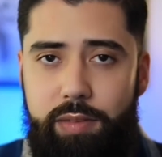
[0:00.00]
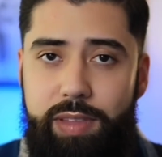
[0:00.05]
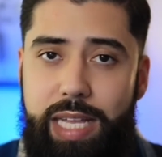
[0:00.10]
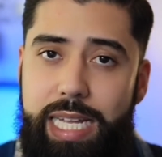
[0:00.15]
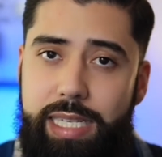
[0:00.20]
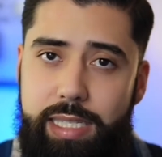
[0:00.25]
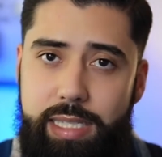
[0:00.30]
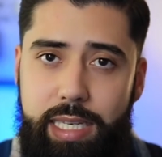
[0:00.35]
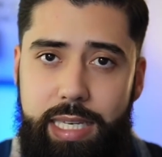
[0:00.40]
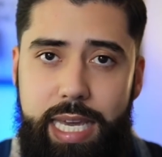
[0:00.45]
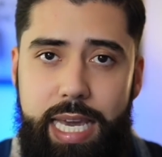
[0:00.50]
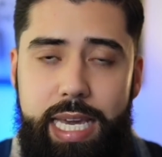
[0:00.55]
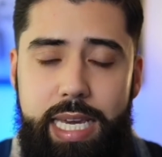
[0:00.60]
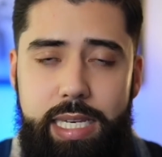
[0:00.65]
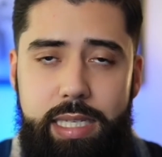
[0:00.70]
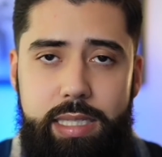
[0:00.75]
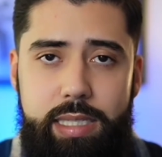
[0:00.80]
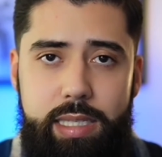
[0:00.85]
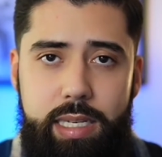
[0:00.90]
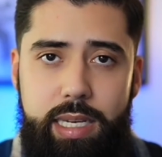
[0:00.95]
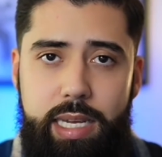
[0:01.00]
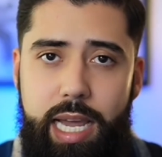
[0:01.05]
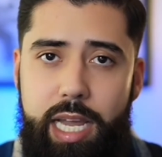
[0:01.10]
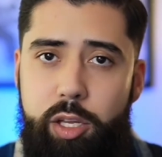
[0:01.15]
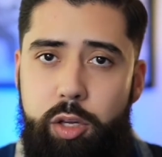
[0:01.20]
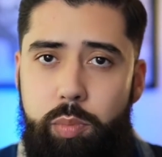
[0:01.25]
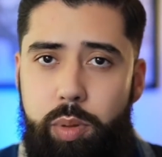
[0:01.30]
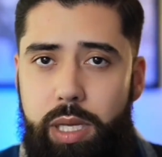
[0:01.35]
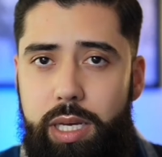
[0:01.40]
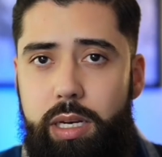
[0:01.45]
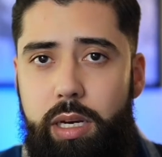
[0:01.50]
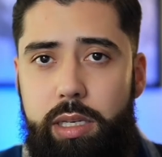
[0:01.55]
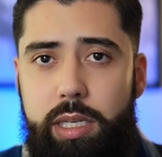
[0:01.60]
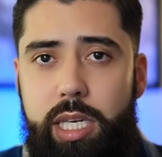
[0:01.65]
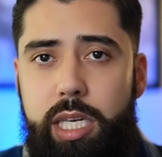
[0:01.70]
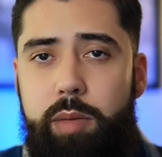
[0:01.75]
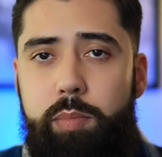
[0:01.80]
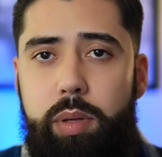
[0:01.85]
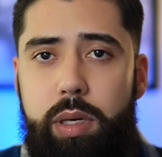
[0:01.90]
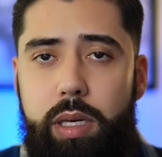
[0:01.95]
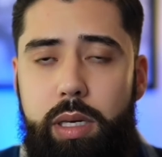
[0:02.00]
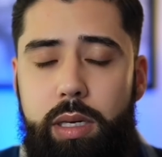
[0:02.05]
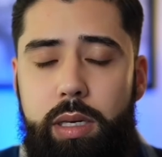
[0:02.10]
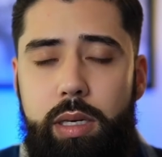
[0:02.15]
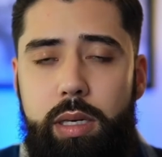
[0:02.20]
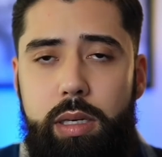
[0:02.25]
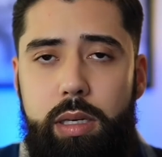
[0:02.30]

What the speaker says: If that's the case and you plan on keeping